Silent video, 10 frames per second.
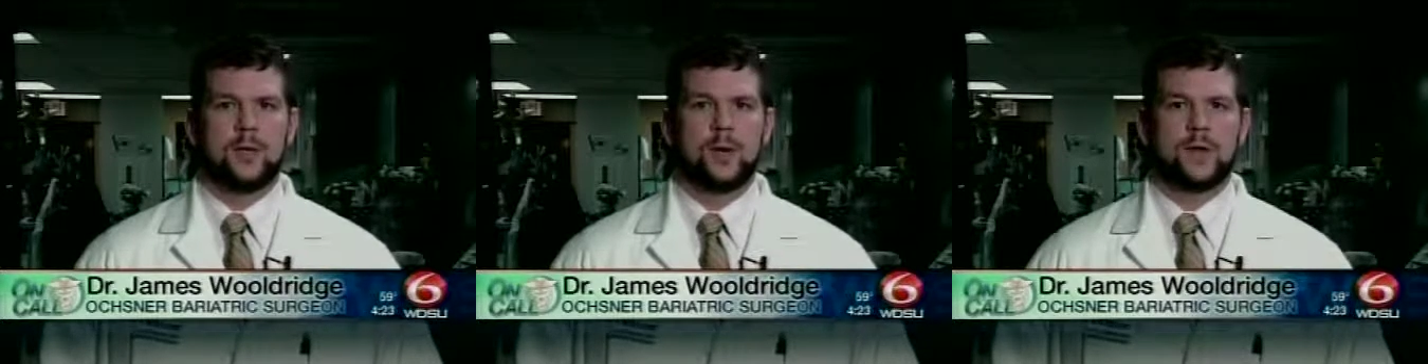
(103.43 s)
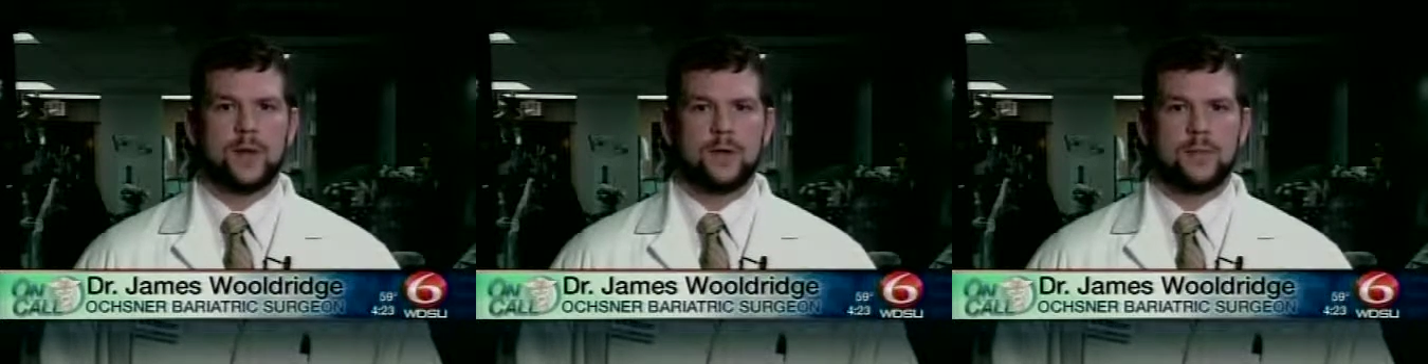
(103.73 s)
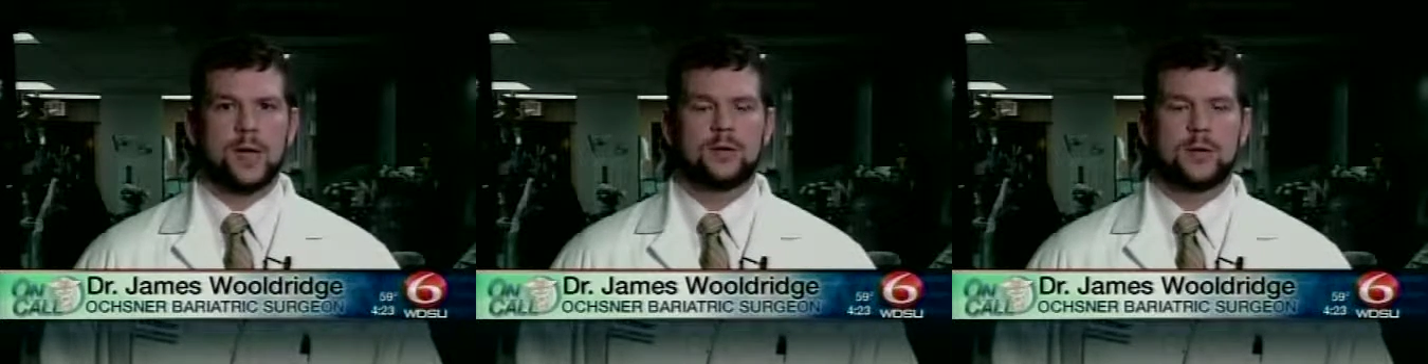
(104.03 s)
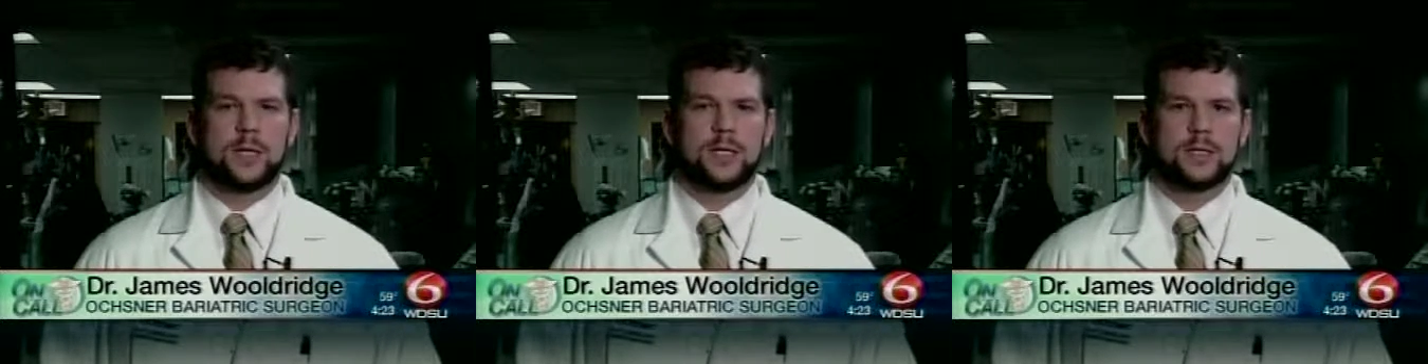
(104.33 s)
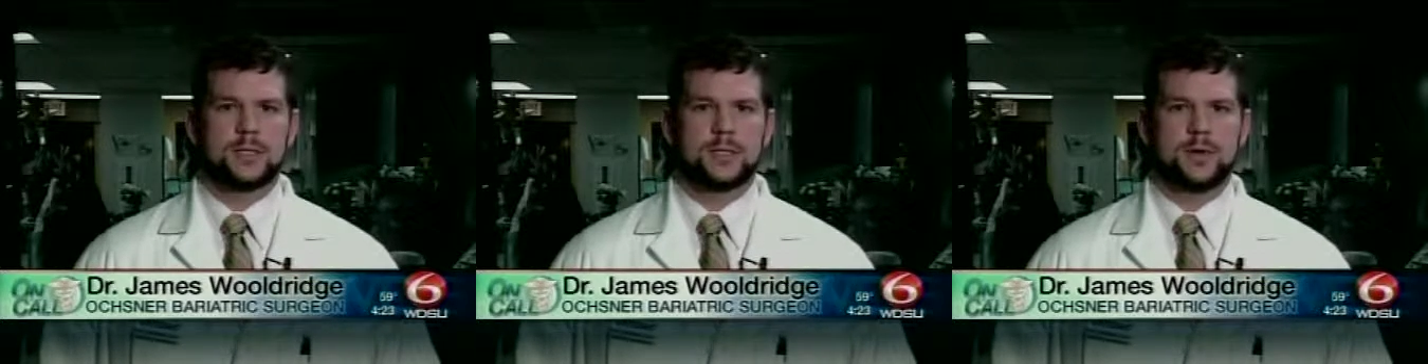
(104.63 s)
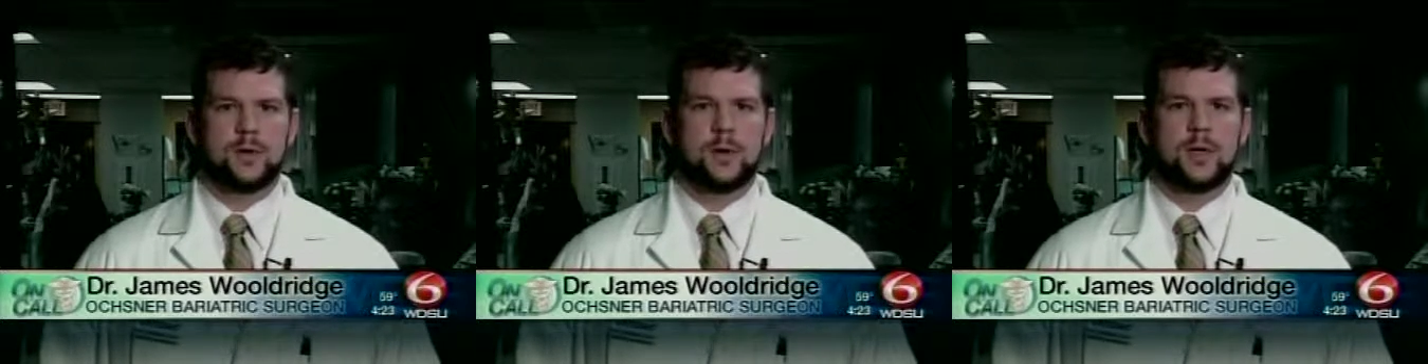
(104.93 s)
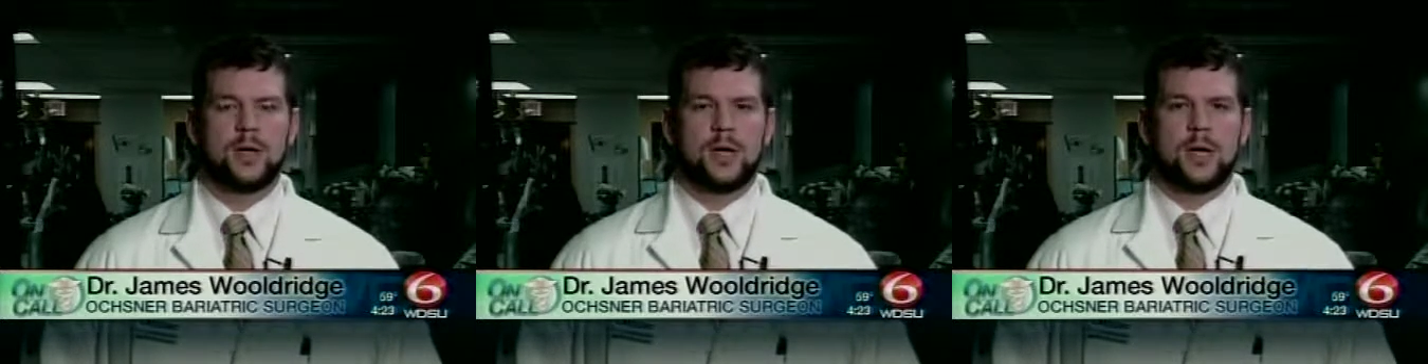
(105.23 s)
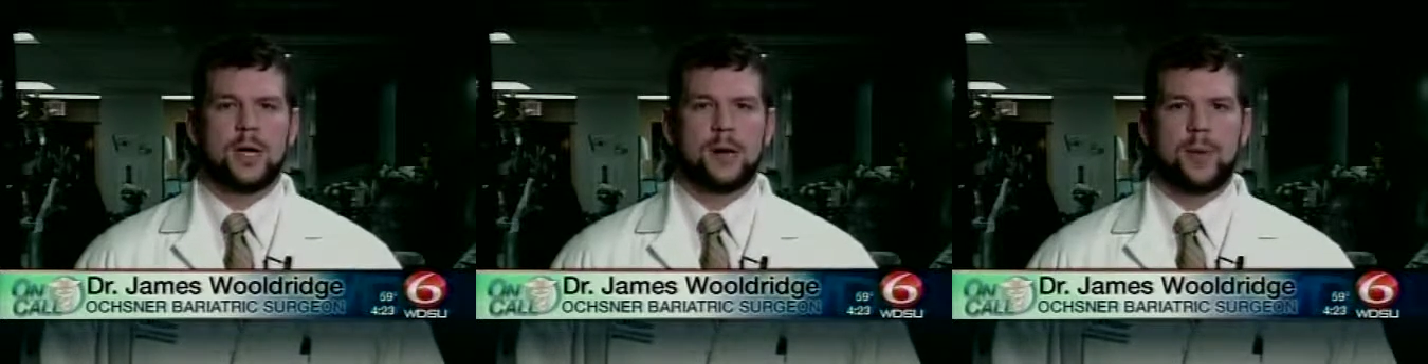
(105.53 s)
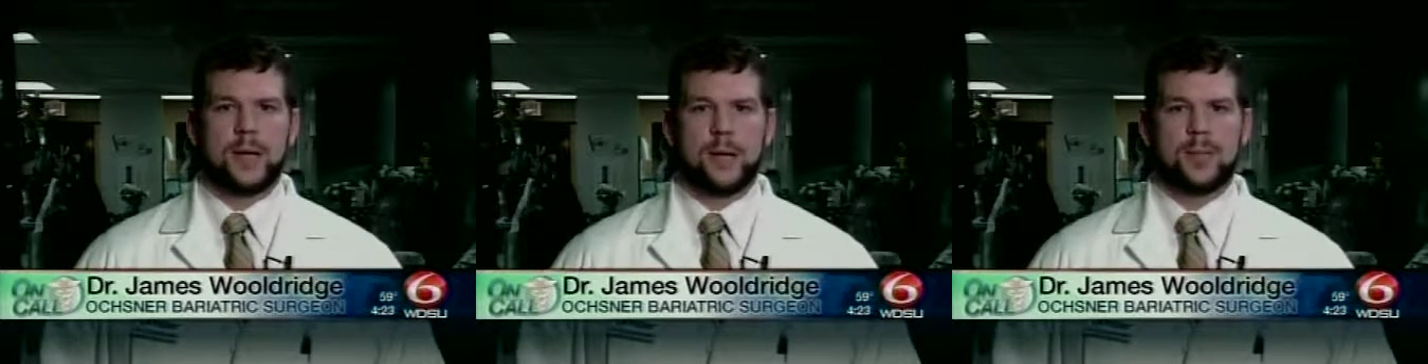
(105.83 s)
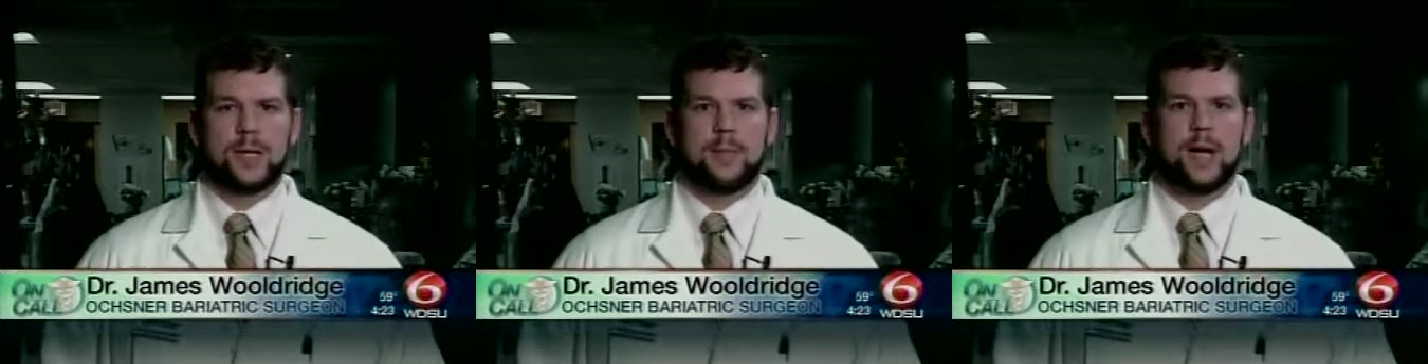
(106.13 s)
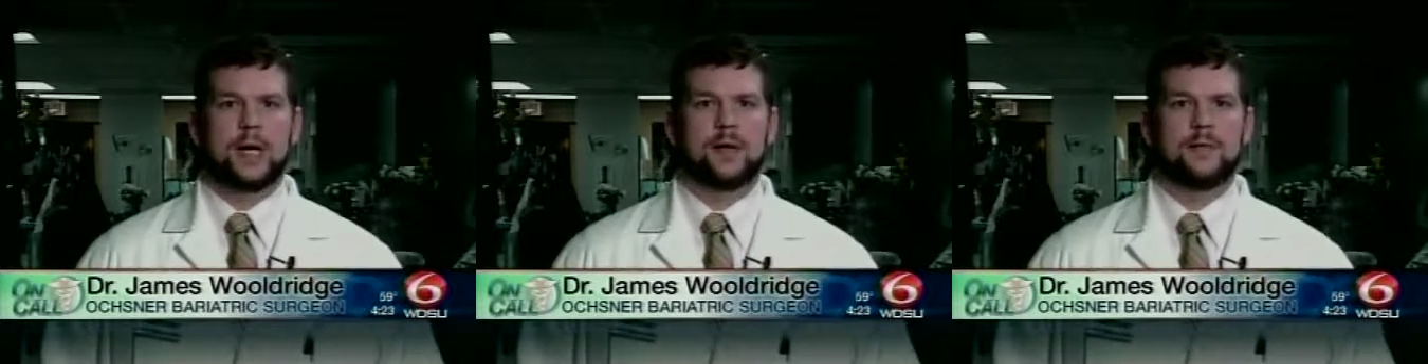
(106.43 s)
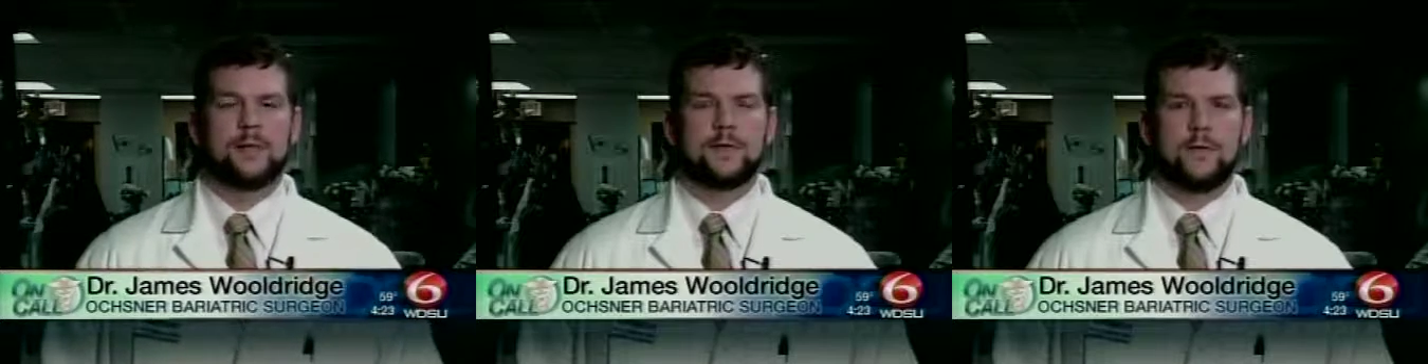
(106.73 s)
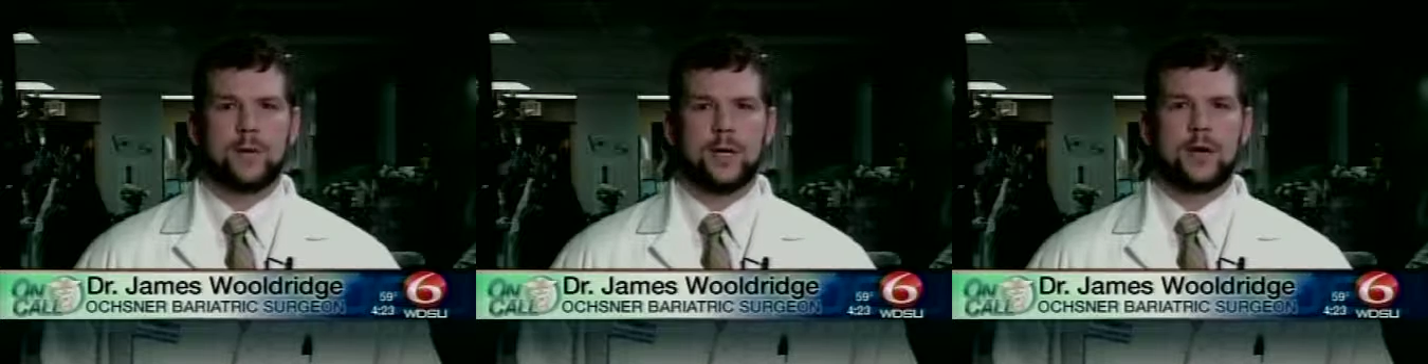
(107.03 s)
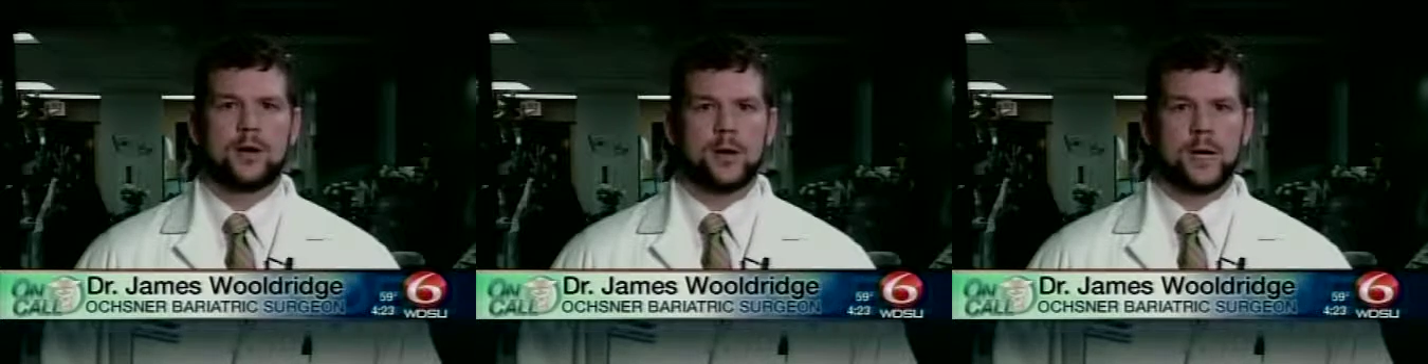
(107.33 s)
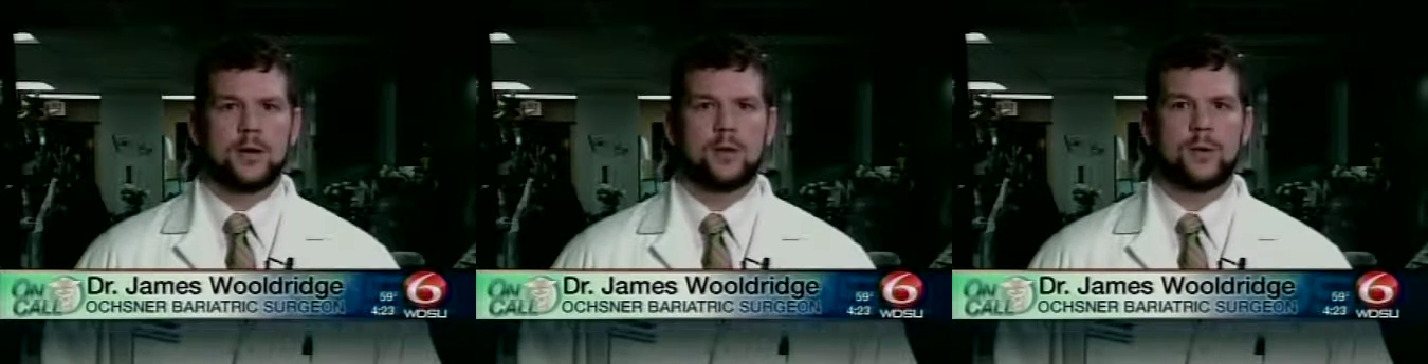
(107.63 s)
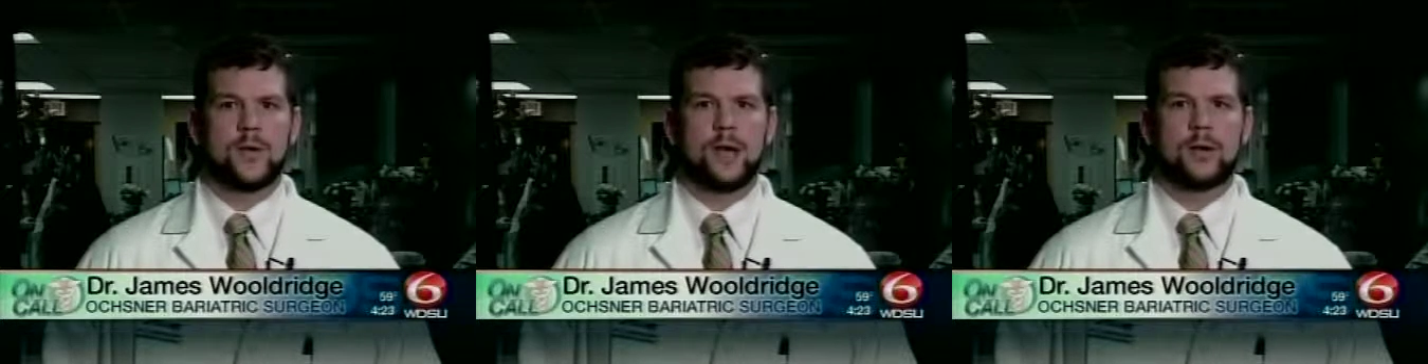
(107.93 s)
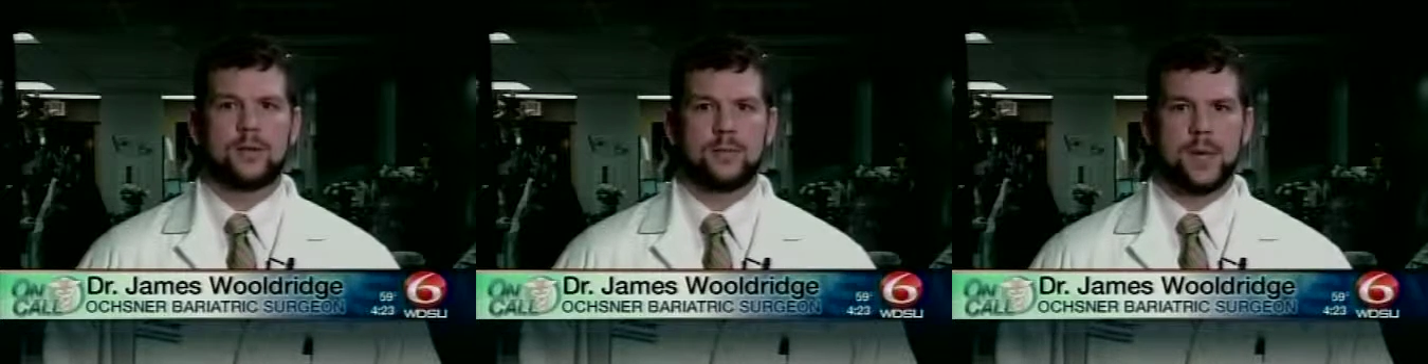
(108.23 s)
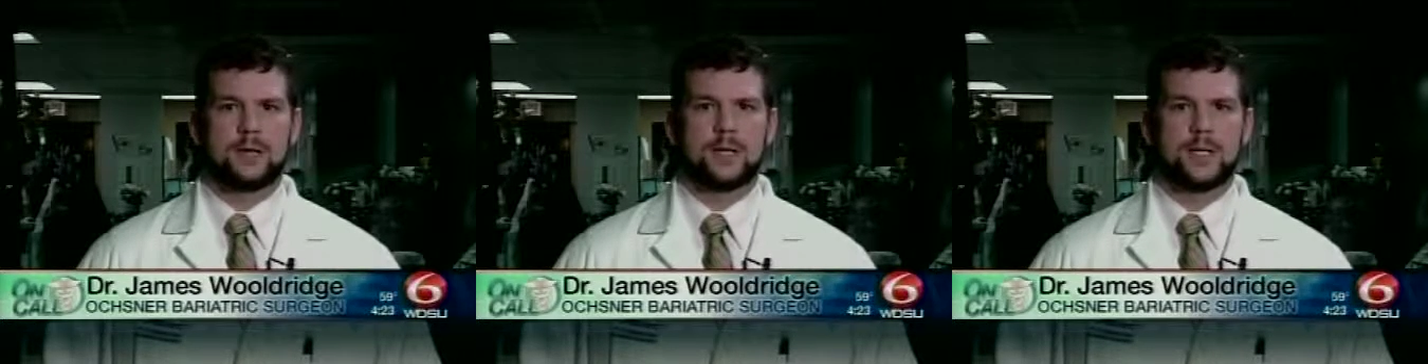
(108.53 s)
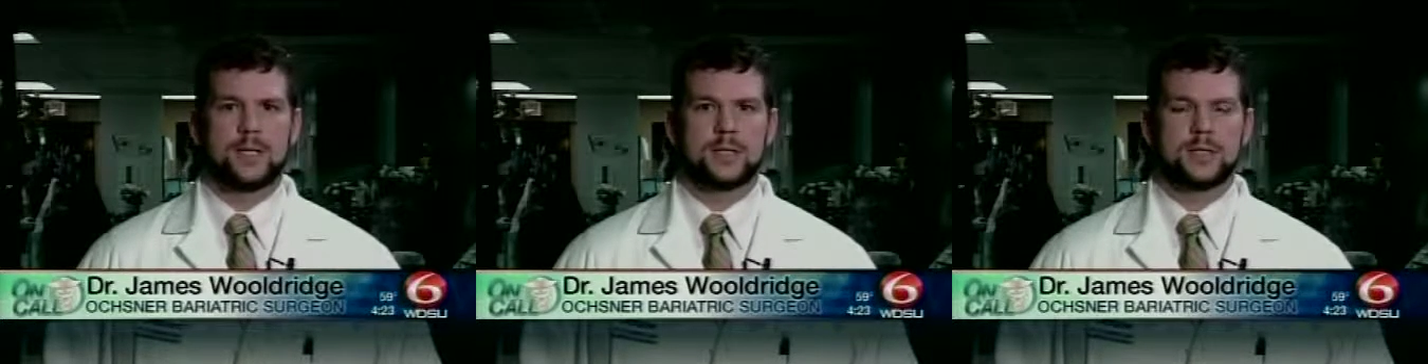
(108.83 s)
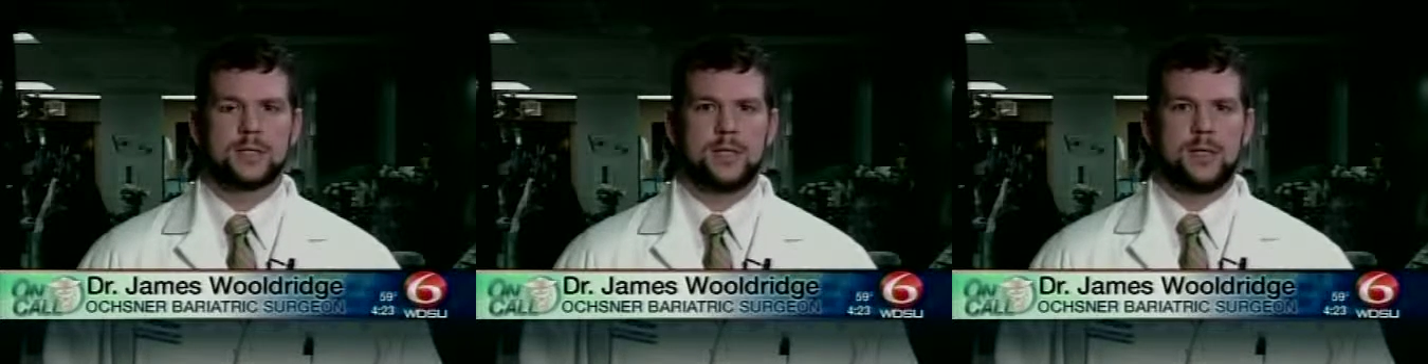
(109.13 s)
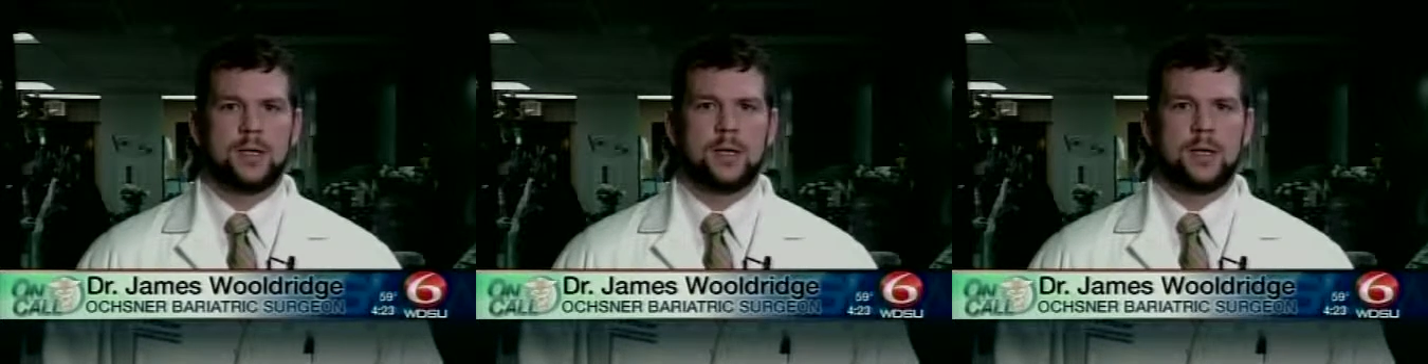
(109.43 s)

with other medical conditions, or a BMI of 40 or greater without other medical conditions.